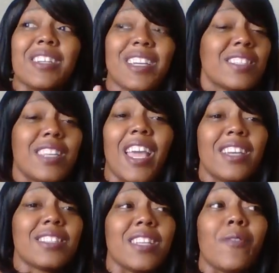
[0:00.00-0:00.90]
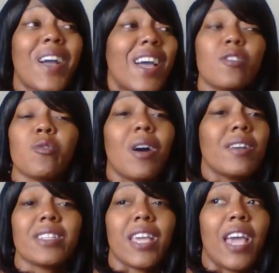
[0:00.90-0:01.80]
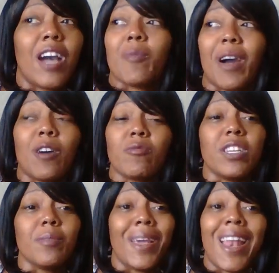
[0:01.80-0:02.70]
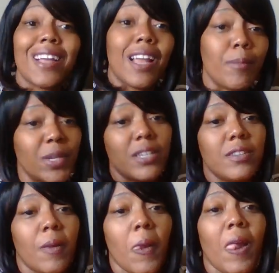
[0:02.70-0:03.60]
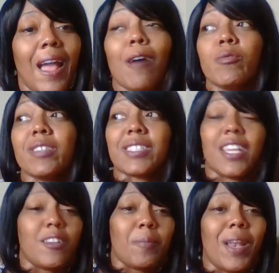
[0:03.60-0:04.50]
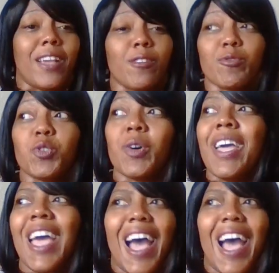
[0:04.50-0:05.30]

That's nasty. If I gotta do all that to have him, I don't need him. And I mean, I would stand up, but I ain't gonna do it.